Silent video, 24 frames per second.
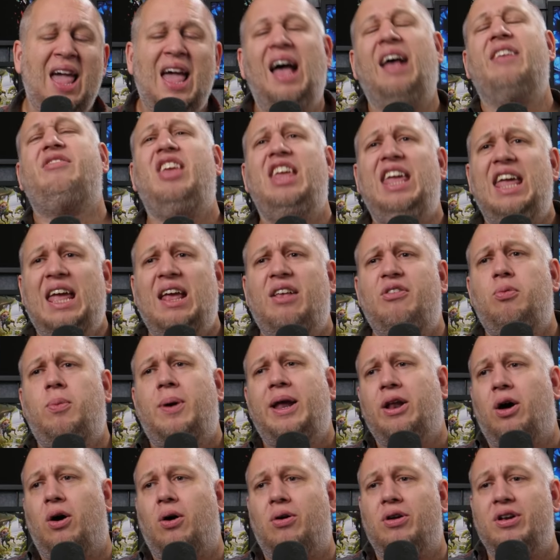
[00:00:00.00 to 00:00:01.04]
As the years
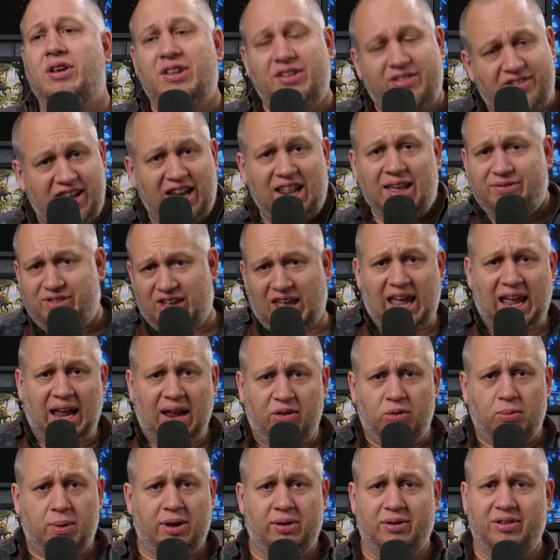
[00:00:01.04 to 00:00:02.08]
went on, the City of
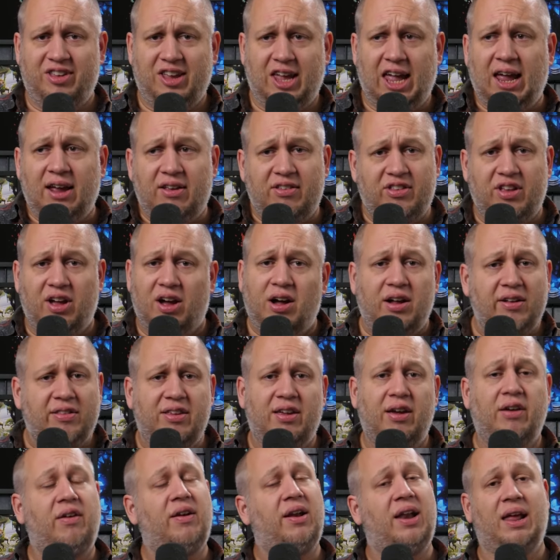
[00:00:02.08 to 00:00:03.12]
Kings went on to
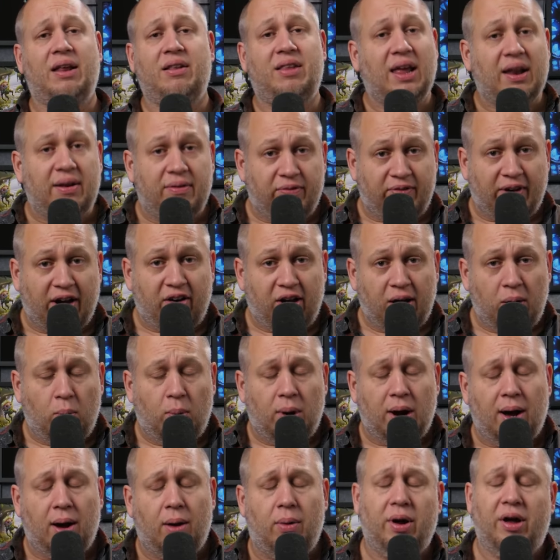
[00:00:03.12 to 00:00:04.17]
Kickstarter and it did very
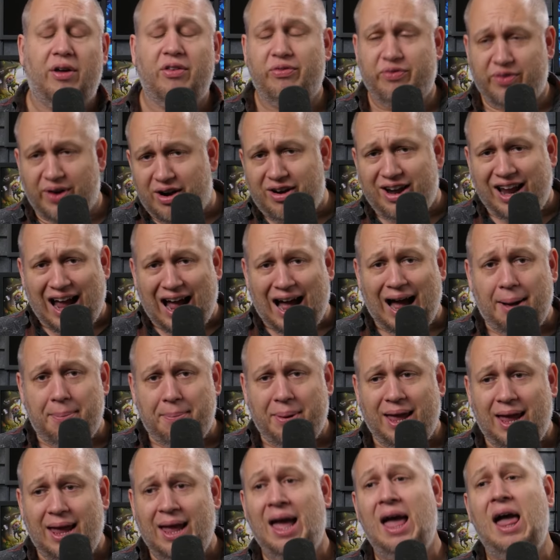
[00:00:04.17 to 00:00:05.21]
well. I was very
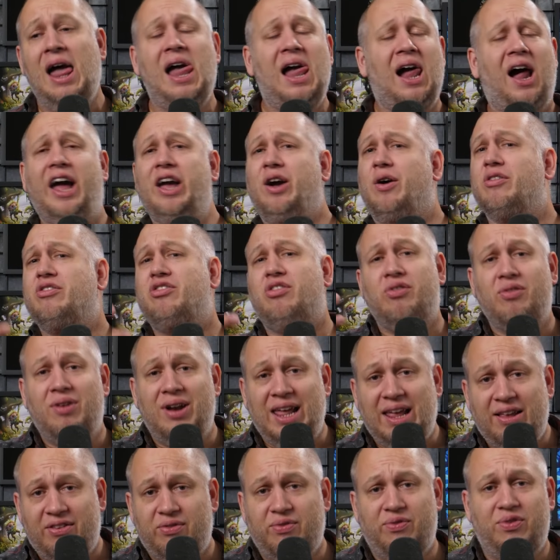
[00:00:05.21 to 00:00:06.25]
happy. I got to
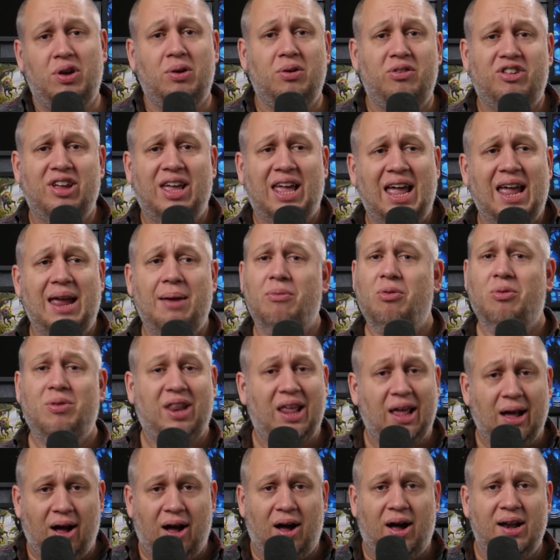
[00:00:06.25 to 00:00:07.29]
release future games,
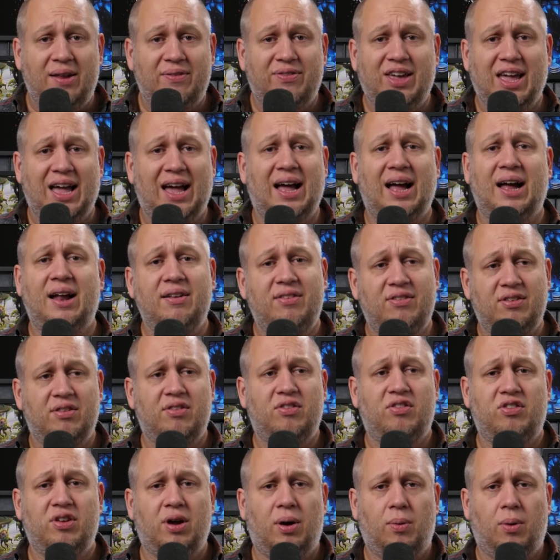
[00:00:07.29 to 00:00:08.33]
The Isle of Cats, and
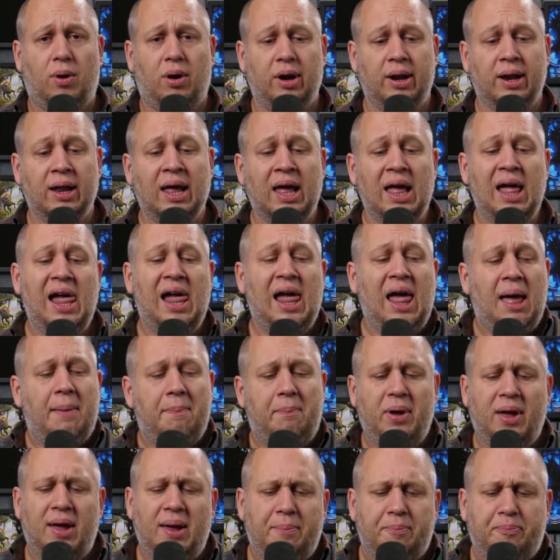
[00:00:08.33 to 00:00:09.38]
so on.
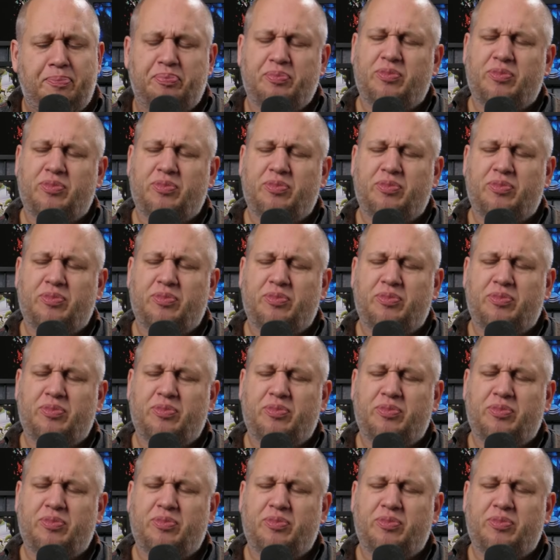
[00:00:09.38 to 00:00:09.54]
But